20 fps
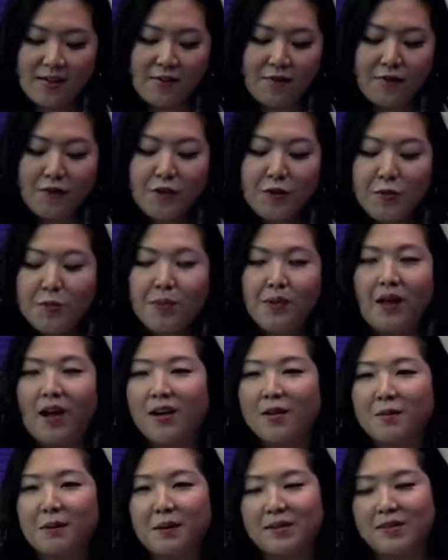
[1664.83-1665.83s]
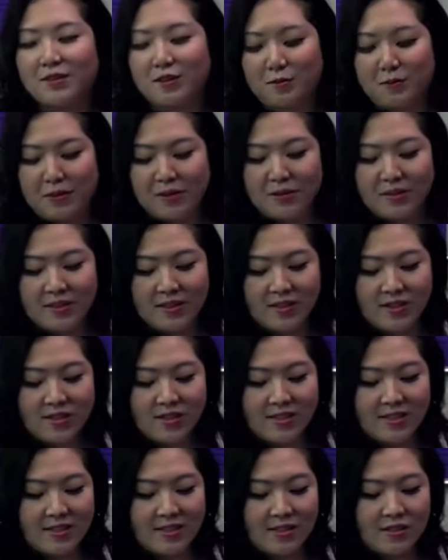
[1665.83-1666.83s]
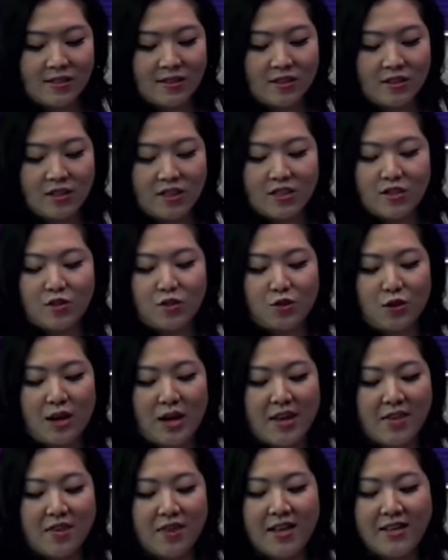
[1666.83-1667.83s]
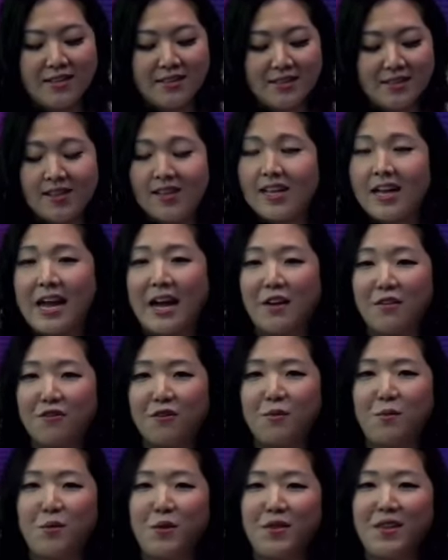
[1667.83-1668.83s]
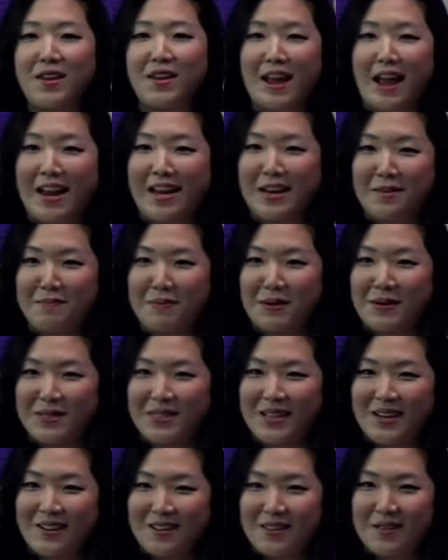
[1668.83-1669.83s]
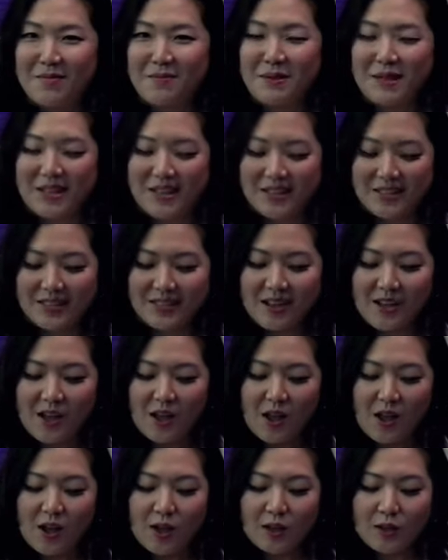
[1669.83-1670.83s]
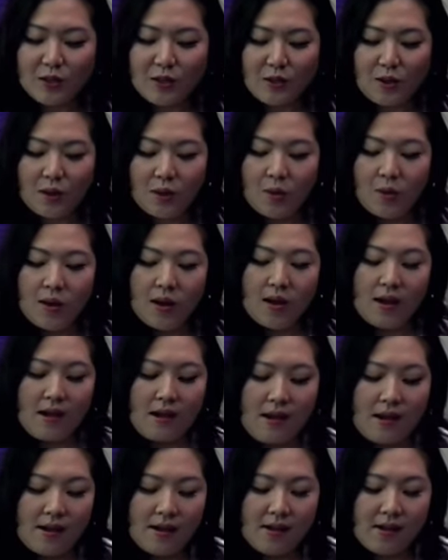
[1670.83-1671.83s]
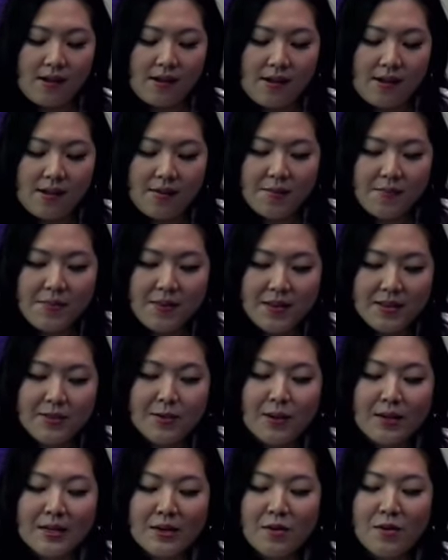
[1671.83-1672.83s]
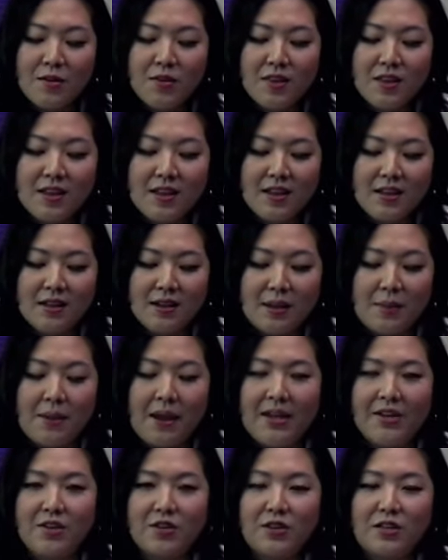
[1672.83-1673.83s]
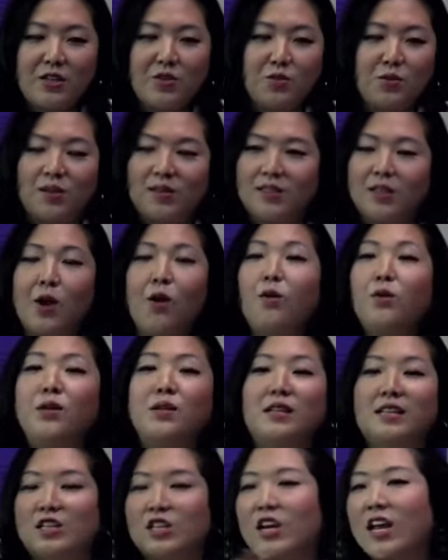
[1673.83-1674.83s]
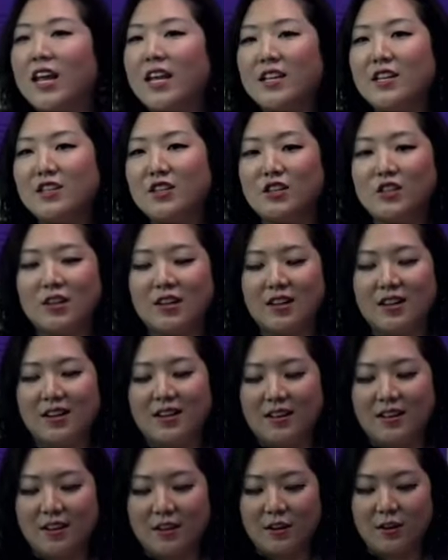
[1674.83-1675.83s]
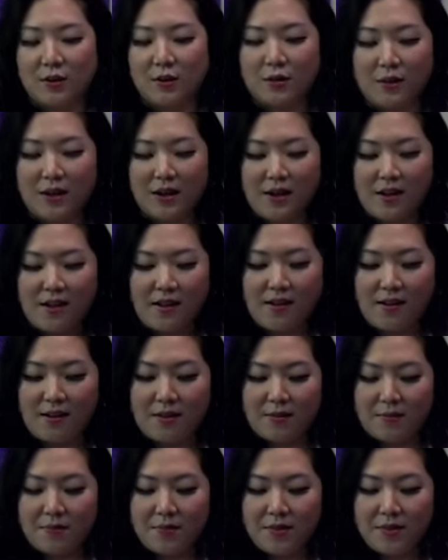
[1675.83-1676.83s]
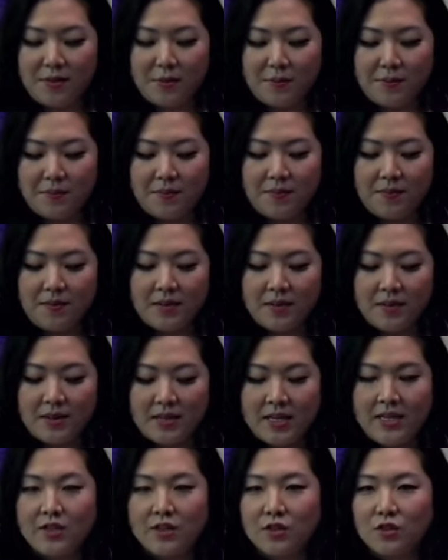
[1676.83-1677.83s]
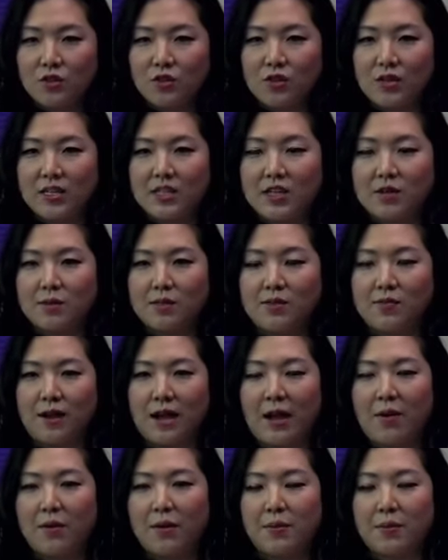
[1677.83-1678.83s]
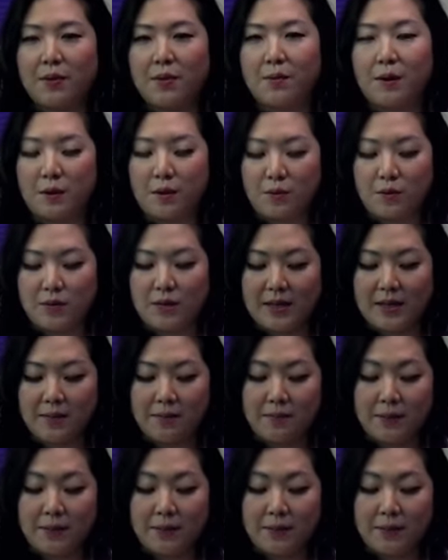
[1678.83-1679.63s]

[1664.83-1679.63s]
few blockbuster musicians such, such as Drake, they still account for more than 90% of the plays. So, um, so I don't think patronage will totally change, you know, um, the the industry in terms of how we promote like